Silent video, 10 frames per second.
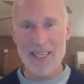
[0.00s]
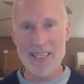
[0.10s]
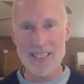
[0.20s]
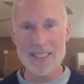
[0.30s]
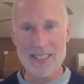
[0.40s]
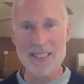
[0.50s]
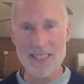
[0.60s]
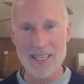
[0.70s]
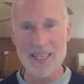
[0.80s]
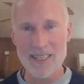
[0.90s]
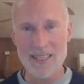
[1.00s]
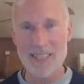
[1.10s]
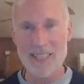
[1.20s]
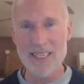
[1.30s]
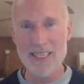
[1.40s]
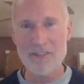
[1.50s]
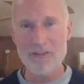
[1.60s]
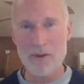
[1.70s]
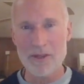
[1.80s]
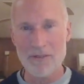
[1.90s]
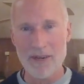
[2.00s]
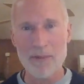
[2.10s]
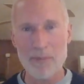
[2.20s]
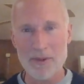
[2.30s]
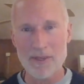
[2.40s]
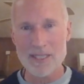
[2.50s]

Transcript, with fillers: and it's uh, in, in a foil wrapper.